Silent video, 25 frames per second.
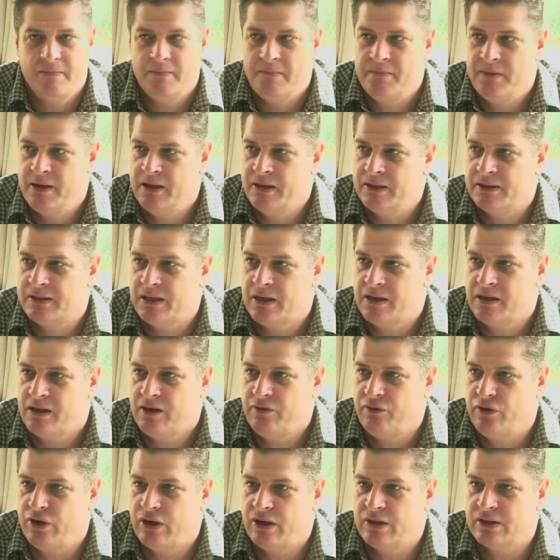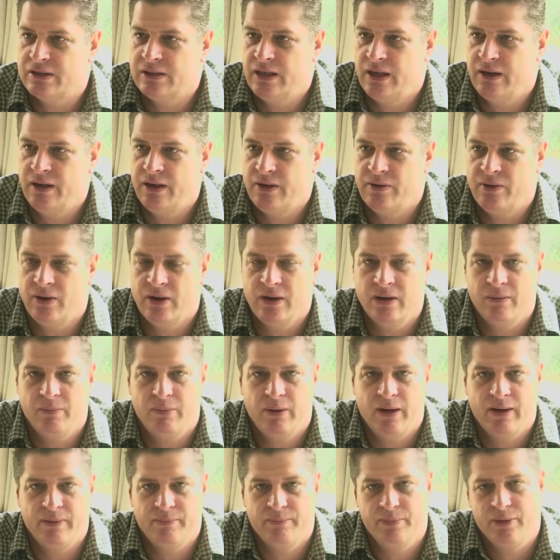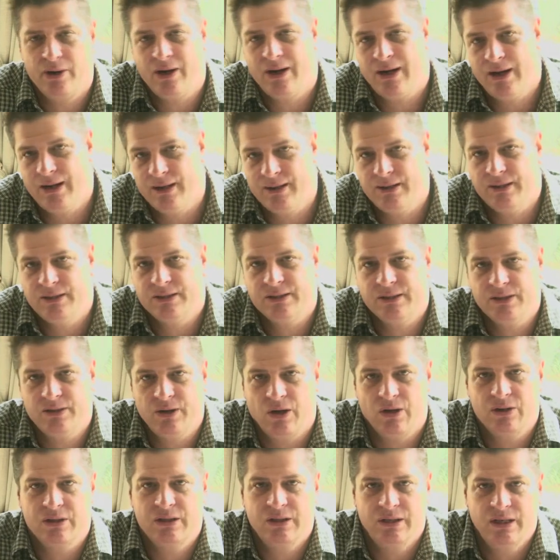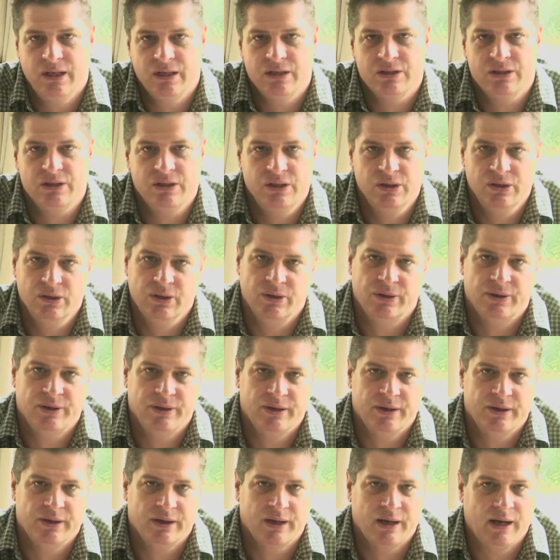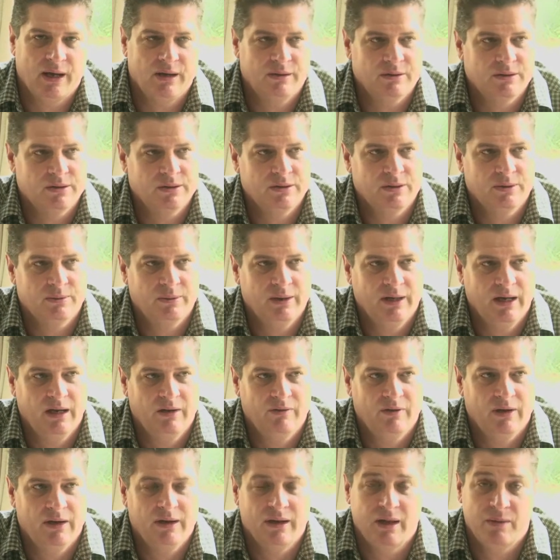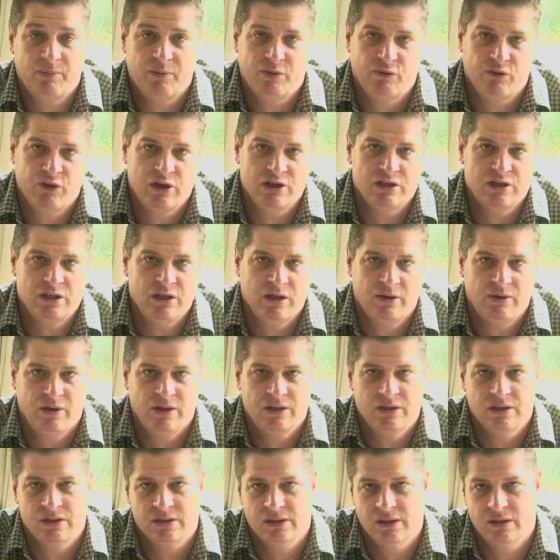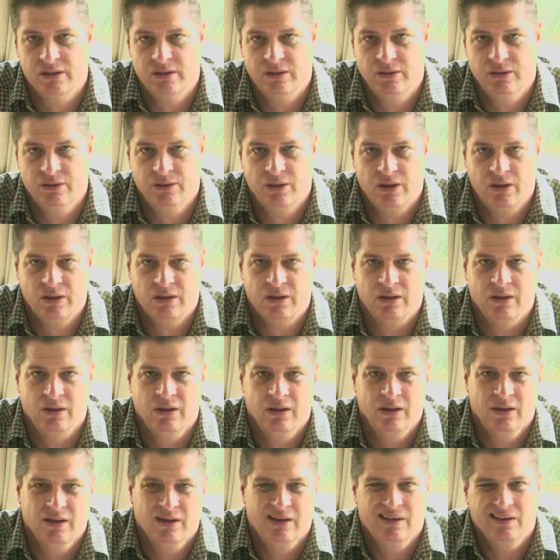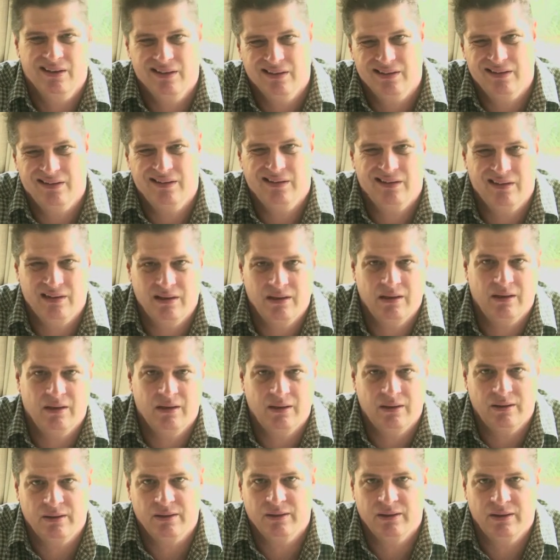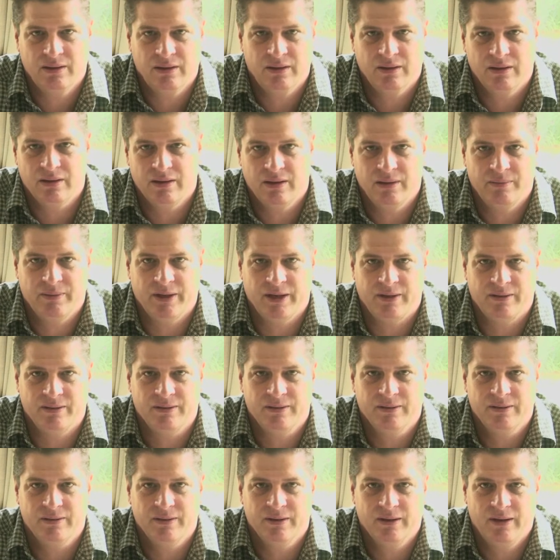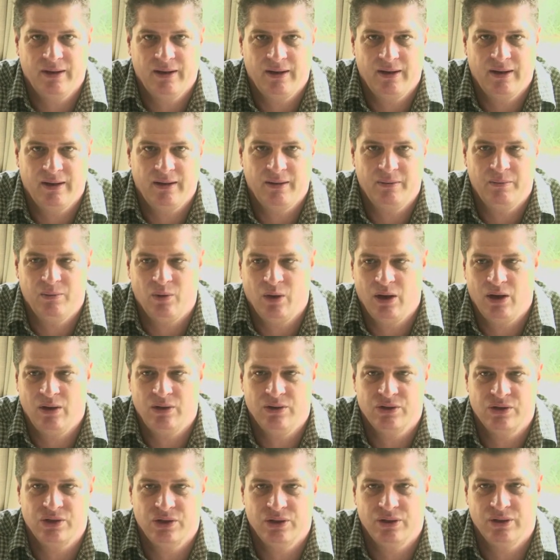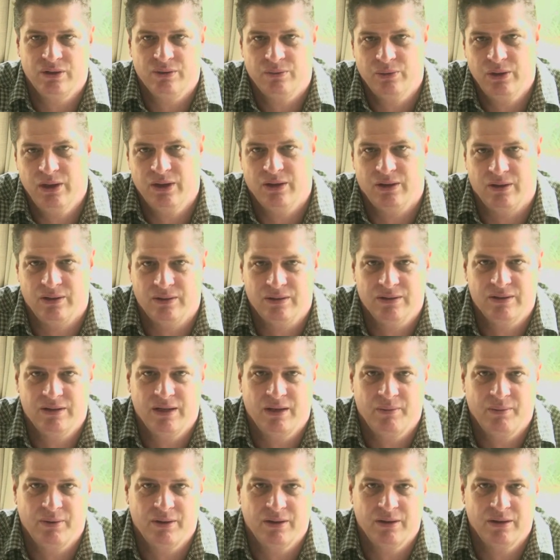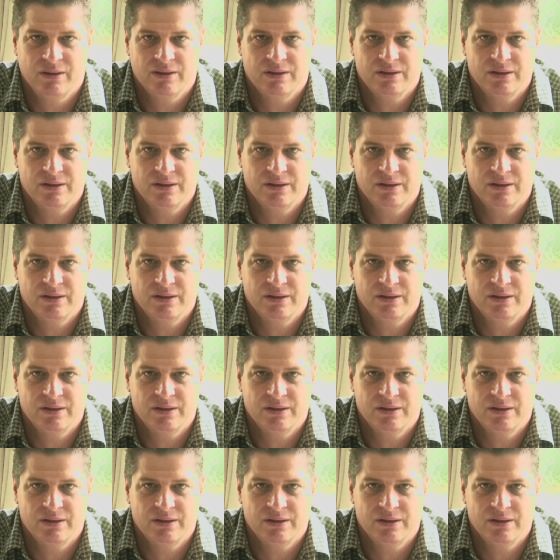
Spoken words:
Being in South Africa, standing around a bar and there's a doctor next to you or an accountant or whatever, and they're professionally registered and you're not, you know, come now. Why aren't you? And we are, type of thing.